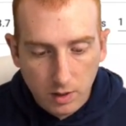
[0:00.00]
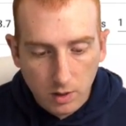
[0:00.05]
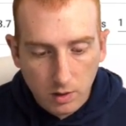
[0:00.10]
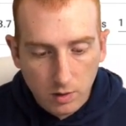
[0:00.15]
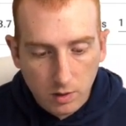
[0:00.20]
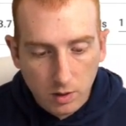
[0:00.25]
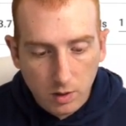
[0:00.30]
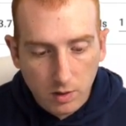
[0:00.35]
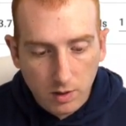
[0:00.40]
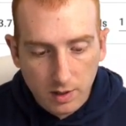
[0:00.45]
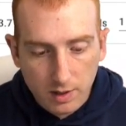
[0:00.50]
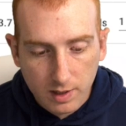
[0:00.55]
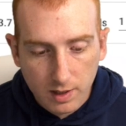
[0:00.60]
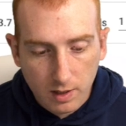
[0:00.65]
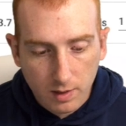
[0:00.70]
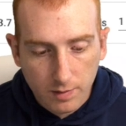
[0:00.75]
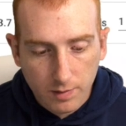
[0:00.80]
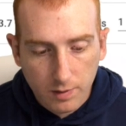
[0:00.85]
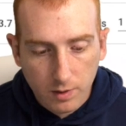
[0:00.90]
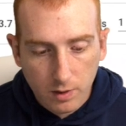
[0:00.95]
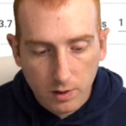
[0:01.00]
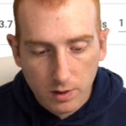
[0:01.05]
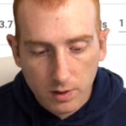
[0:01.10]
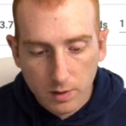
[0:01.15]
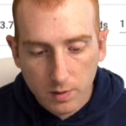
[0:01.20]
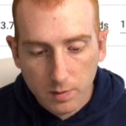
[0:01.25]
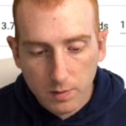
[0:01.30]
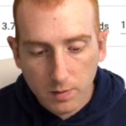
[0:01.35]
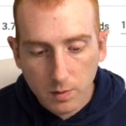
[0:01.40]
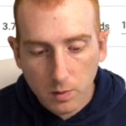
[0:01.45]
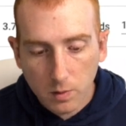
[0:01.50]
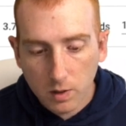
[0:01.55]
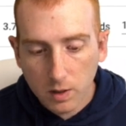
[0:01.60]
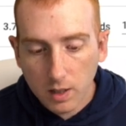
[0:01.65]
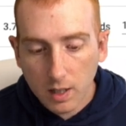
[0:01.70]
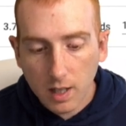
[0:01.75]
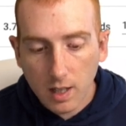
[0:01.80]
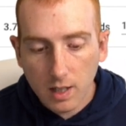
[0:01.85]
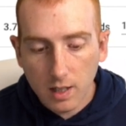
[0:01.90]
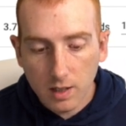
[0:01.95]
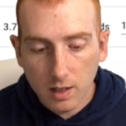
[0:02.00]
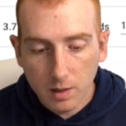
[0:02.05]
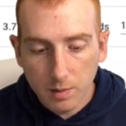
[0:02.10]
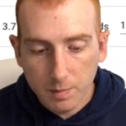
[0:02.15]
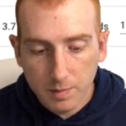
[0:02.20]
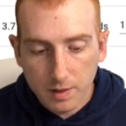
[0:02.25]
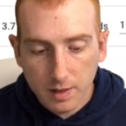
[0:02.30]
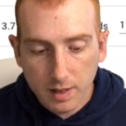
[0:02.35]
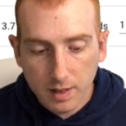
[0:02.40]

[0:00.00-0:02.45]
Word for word: you'll notice in the first four columns,